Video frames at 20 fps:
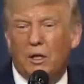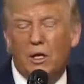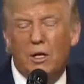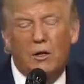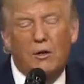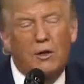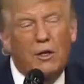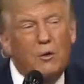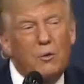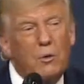You
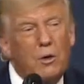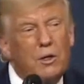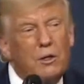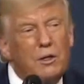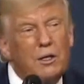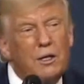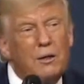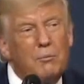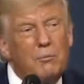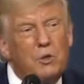know, they want
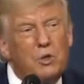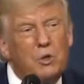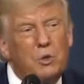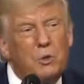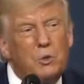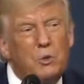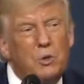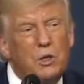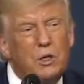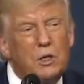them
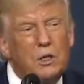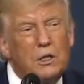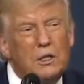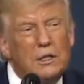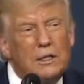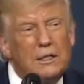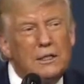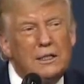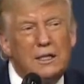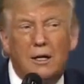to
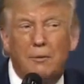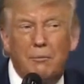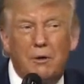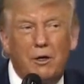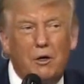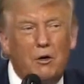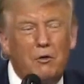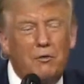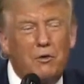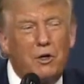come
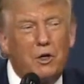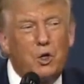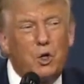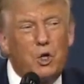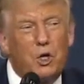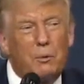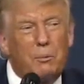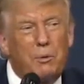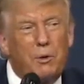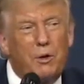in over a
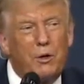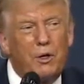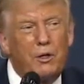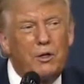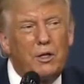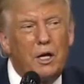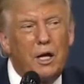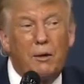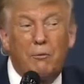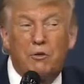long period
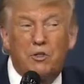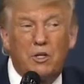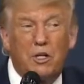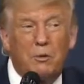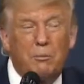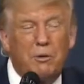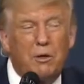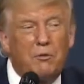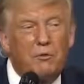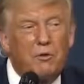of time. It's
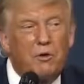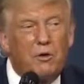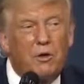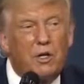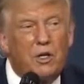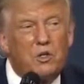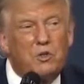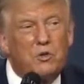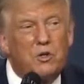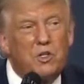going to be a
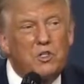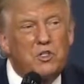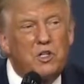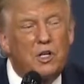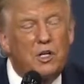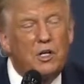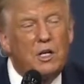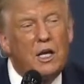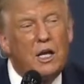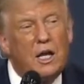very
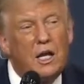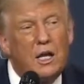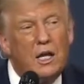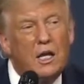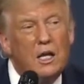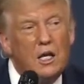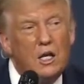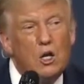interesting day.